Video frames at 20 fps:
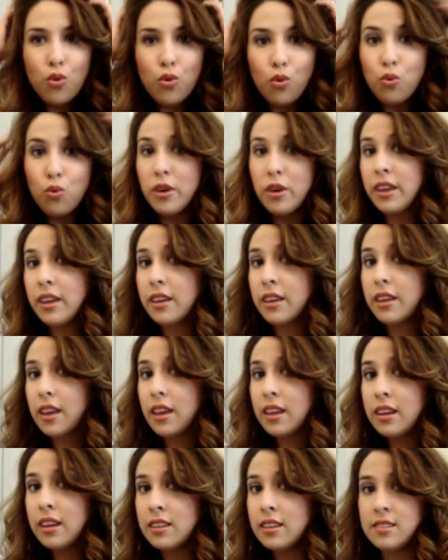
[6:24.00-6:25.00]
Quick
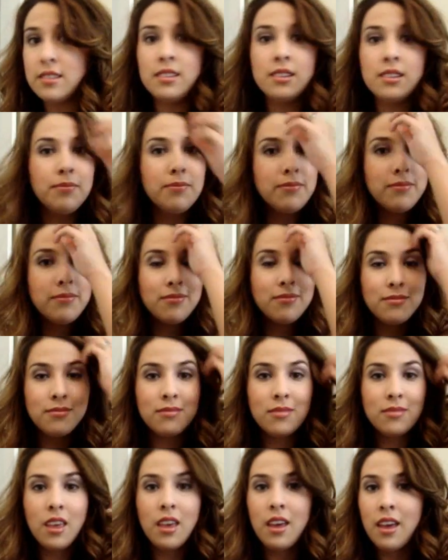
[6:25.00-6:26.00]
and easy.
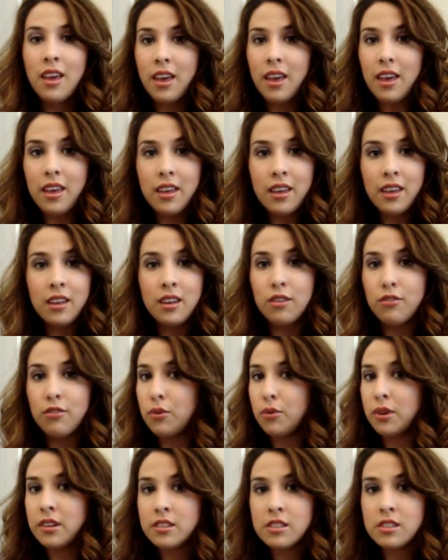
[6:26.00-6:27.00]
And if
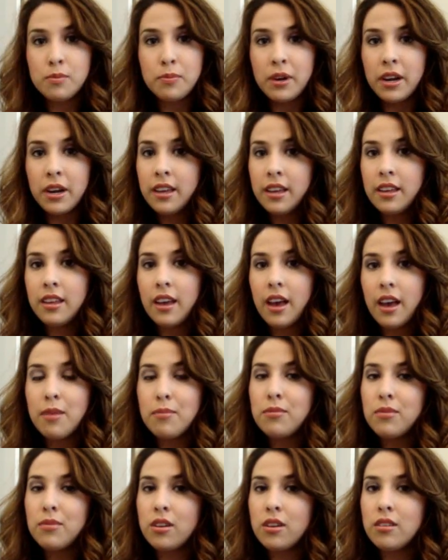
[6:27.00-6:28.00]
you want to spray it, I
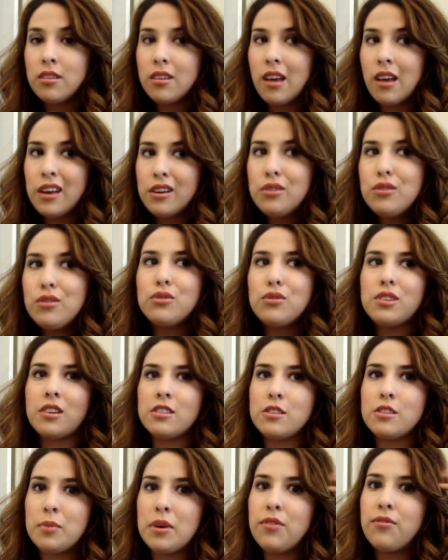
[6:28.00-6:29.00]
don't use
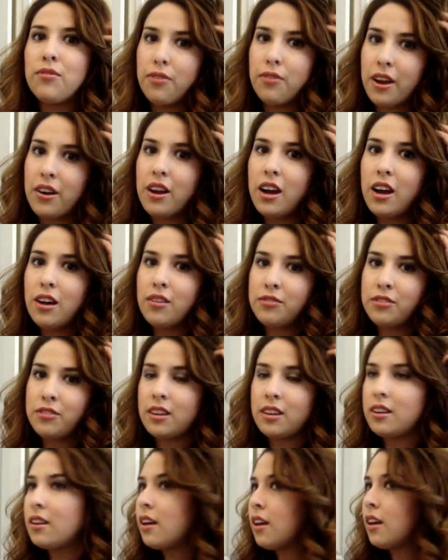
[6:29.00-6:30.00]
hairspray very
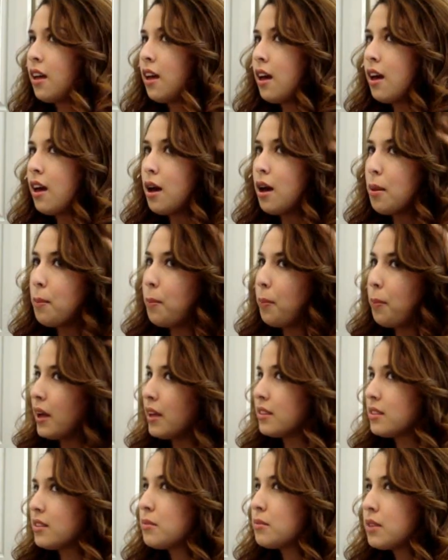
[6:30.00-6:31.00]
often,
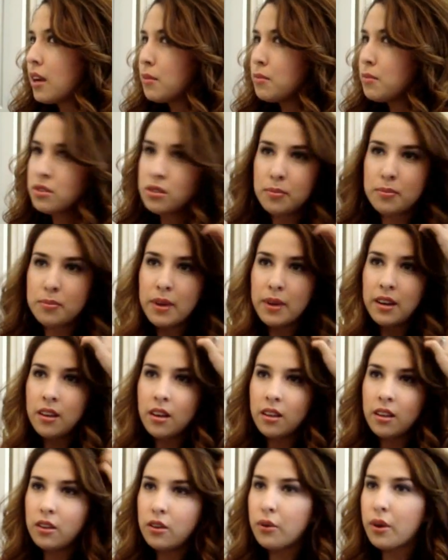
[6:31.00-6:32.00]
but sometimes depending
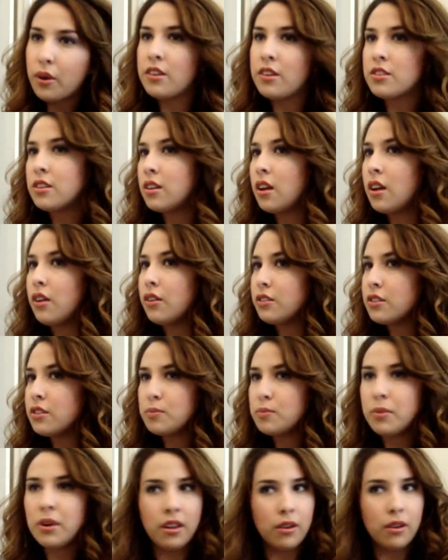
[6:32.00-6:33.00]
on the occasion I'll
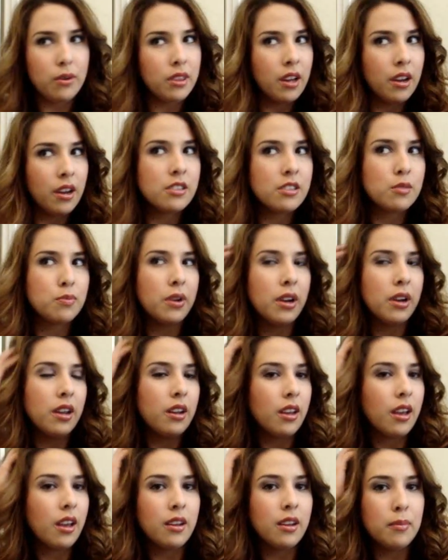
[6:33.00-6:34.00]
spray it with hairspray
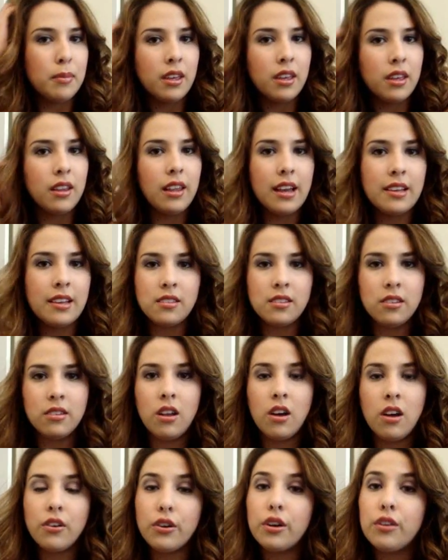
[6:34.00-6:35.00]
to kind of make it last a little
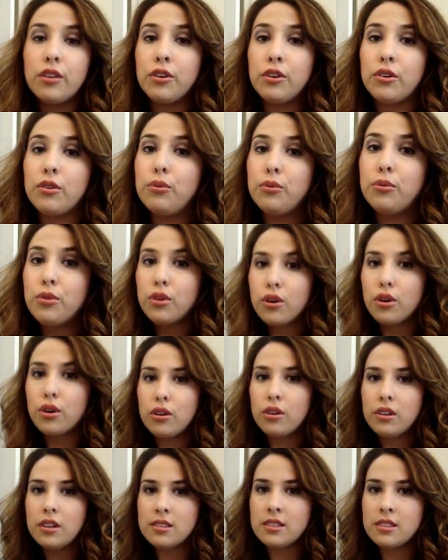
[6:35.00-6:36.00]
longer. If your
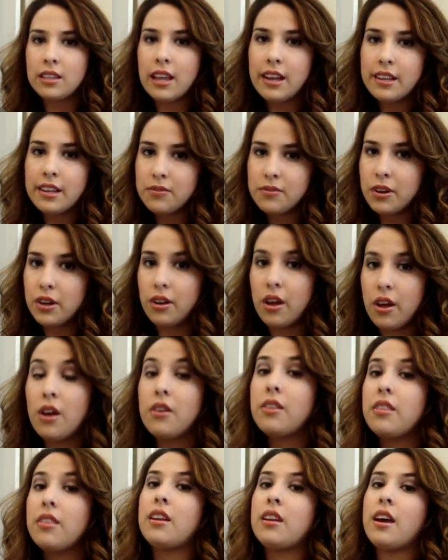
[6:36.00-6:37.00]
curl doesn't last very
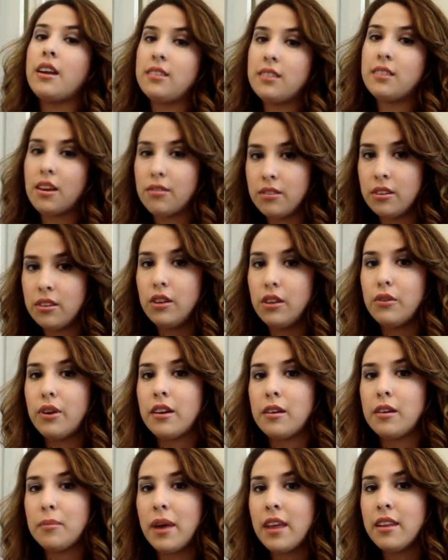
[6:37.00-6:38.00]
long, then I definitely
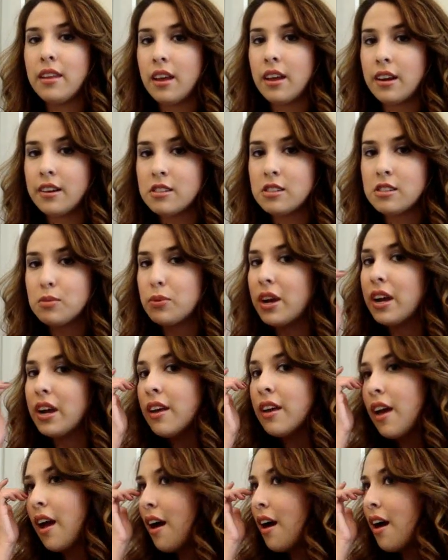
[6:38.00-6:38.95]
recommend the hairspray.